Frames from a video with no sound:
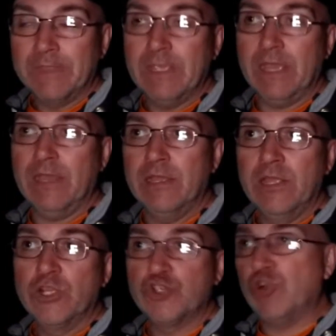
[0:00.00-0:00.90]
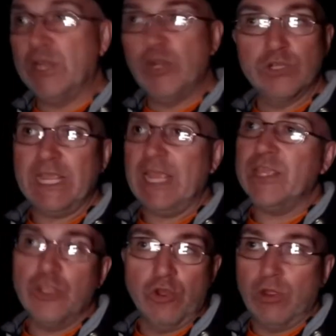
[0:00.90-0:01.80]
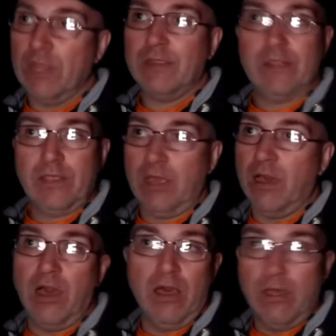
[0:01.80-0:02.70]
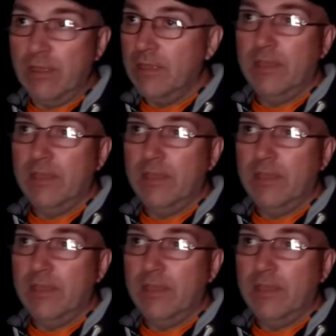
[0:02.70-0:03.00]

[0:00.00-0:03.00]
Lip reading: yeah, try not to get your car,